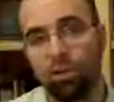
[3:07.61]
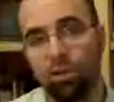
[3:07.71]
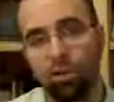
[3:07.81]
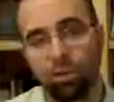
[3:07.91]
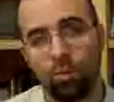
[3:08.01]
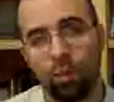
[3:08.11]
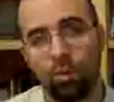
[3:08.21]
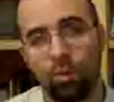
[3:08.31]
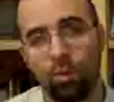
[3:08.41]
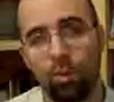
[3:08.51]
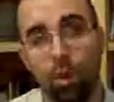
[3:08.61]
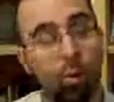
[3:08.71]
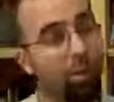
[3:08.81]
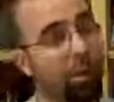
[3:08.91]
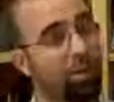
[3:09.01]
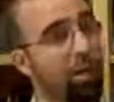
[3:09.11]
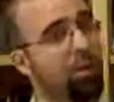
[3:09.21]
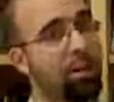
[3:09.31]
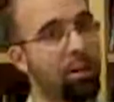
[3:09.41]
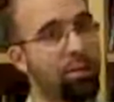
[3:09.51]
of the newspaper. Well, that's not
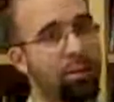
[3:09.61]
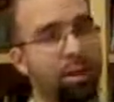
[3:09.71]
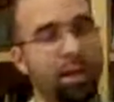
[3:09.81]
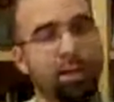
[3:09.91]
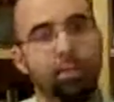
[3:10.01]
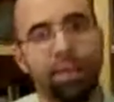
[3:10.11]
what I was thinking.